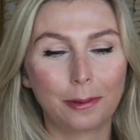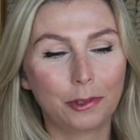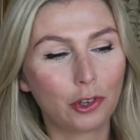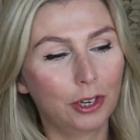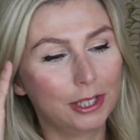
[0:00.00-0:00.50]
I
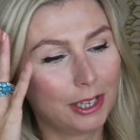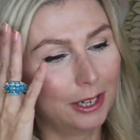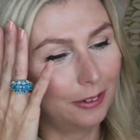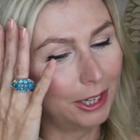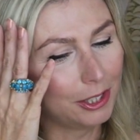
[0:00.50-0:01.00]
was trying to
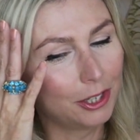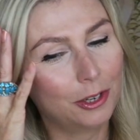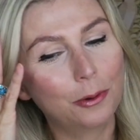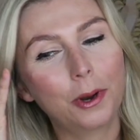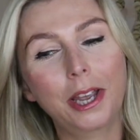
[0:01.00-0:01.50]
kind of like
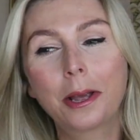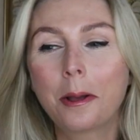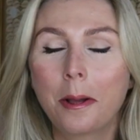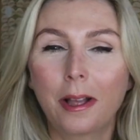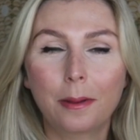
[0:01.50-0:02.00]
turn away,
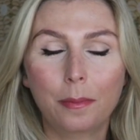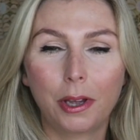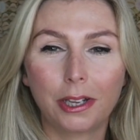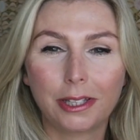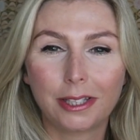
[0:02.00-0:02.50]

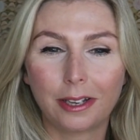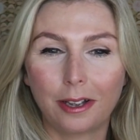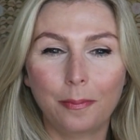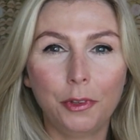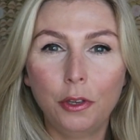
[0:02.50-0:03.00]
but
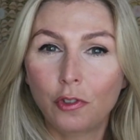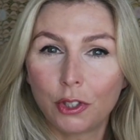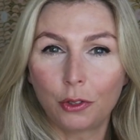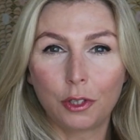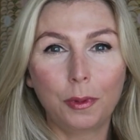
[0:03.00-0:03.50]
you've
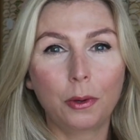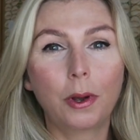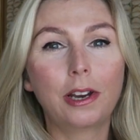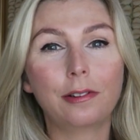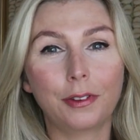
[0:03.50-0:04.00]
just got to be
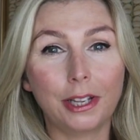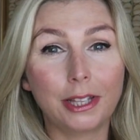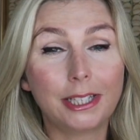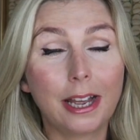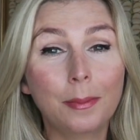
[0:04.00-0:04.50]
aware of
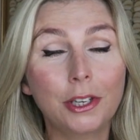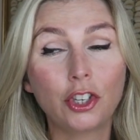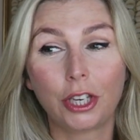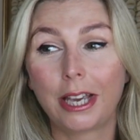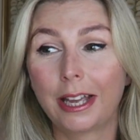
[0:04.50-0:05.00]
it. The
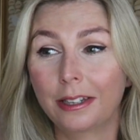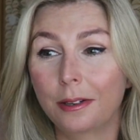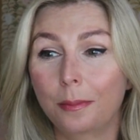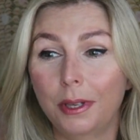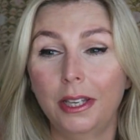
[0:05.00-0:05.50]
damage
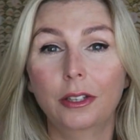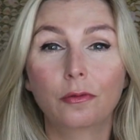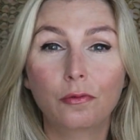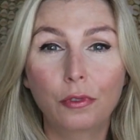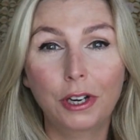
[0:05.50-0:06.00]
can
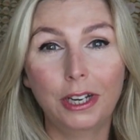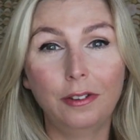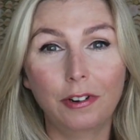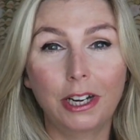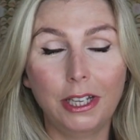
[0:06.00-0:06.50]
be
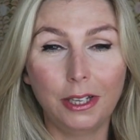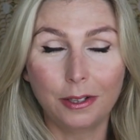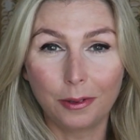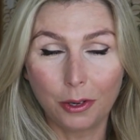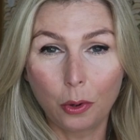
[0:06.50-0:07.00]
really
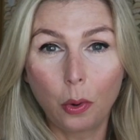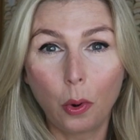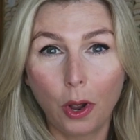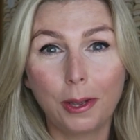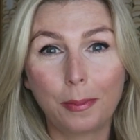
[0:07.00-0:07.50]

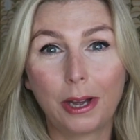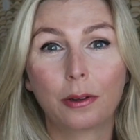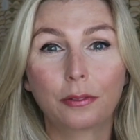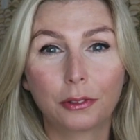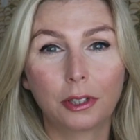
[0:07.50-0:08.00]
quite
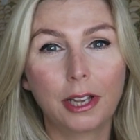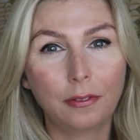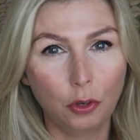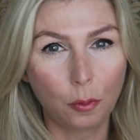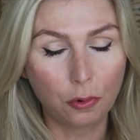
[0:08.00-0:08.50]
powerful
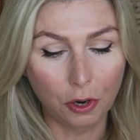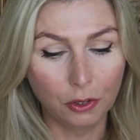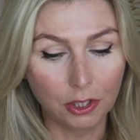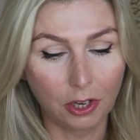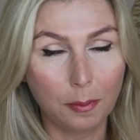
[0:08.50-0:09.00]
if you're
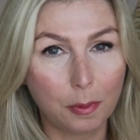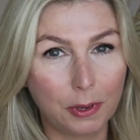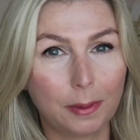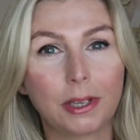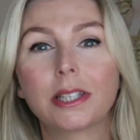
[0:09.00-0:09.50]
prone to
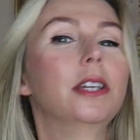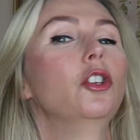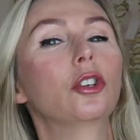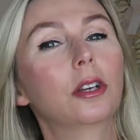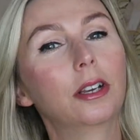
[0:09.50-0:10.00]

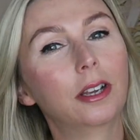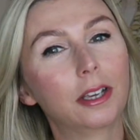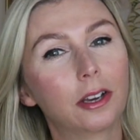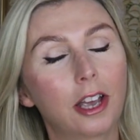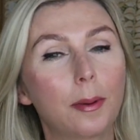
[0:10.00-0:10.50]
hyperpigmentation
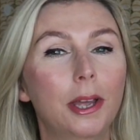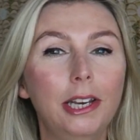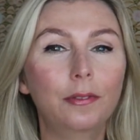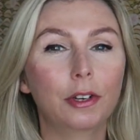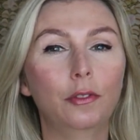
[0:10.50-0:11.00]
like I am,
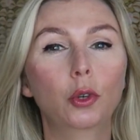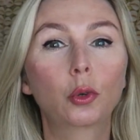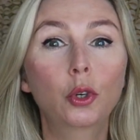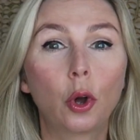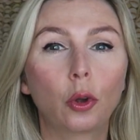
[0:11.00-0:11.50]
and even if
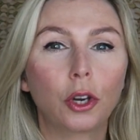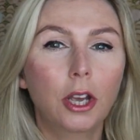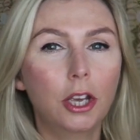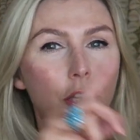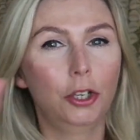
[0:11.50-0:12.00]
you're not,
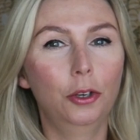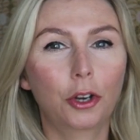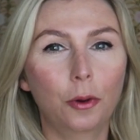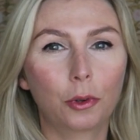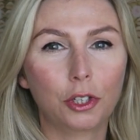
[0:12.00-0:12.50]

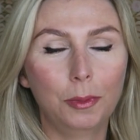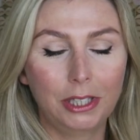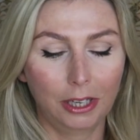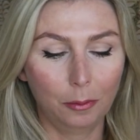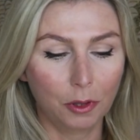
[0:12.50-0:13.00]
you don't want to be
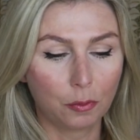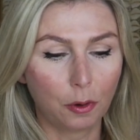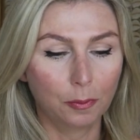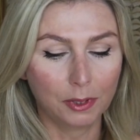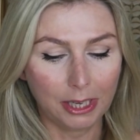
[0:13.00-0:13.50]
dealing with the
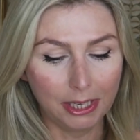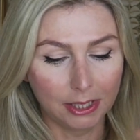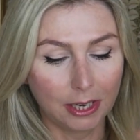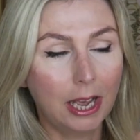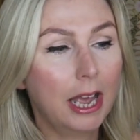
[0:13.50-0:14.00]
problems
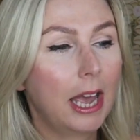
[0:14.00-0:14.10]
later.